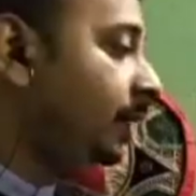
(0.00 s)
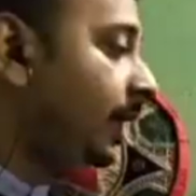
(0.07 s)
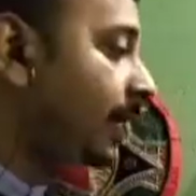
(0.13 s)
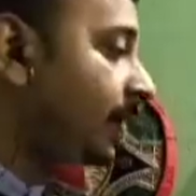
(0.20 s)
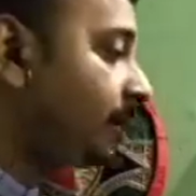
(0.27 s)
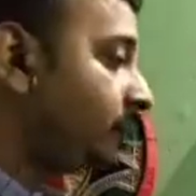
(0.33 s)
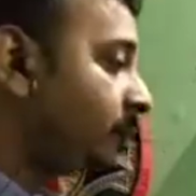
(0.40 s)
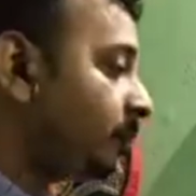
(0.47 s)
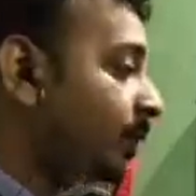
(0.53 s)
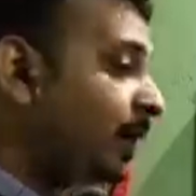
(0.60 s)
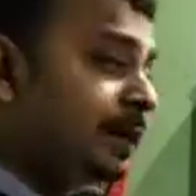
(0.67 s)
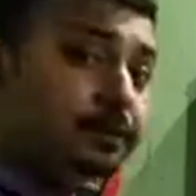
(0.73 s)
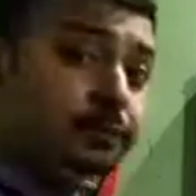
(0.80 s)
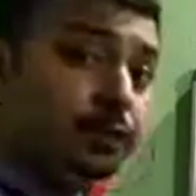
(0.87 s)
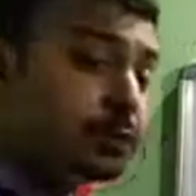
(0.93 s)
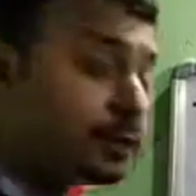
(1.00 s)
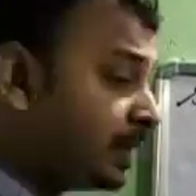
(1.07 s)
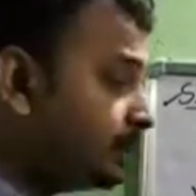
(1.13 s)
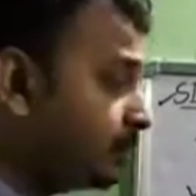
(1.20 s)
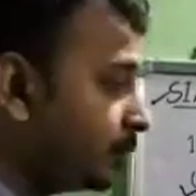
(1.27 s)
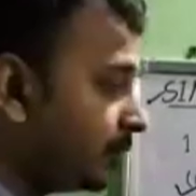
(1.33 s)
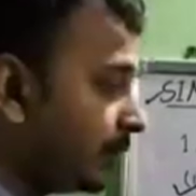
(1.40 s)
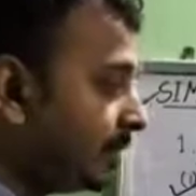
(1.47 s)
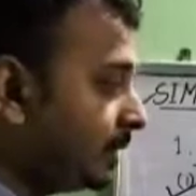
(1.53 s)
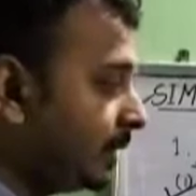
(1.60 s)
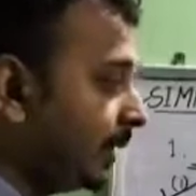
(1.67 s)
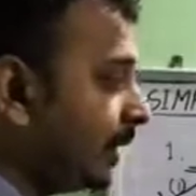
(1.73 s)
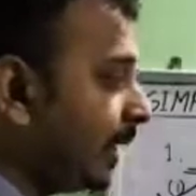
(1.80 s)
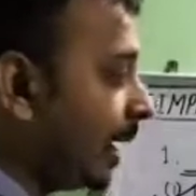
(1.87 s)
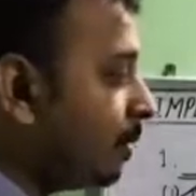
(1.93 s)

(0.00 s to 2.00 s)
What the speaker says: And one most important thing,